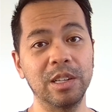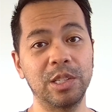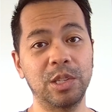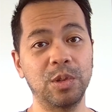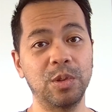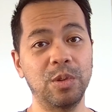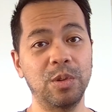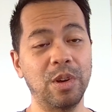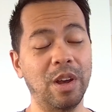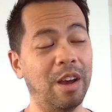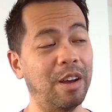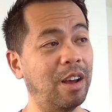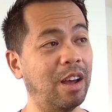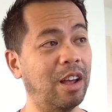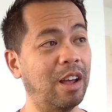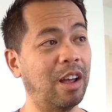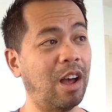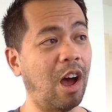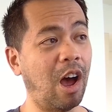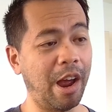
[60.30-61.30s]
to
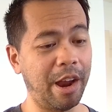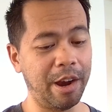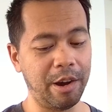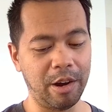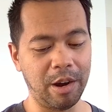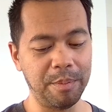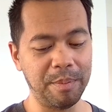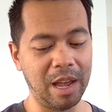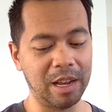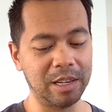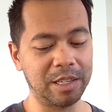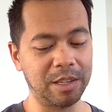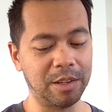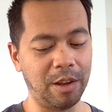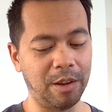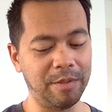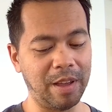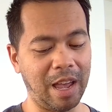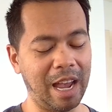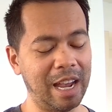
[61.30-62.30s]
a higher amount
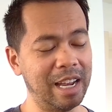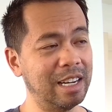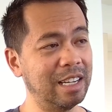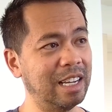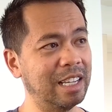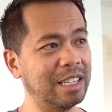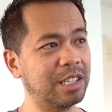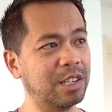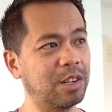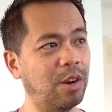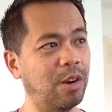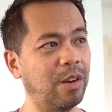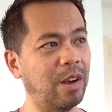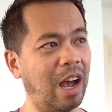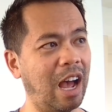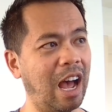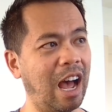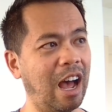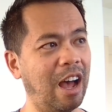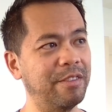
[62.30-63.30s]
of ADA. Let's go
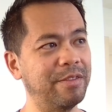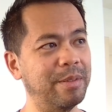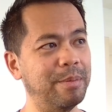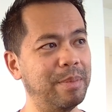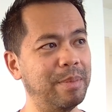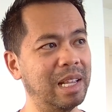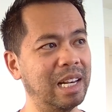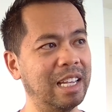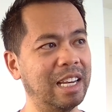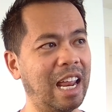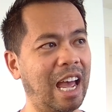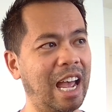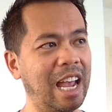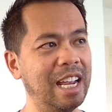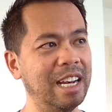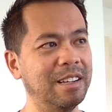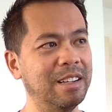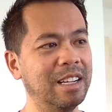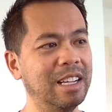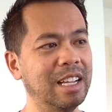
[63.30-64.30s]
500,000
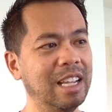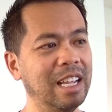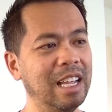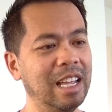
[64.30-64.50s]
ADA.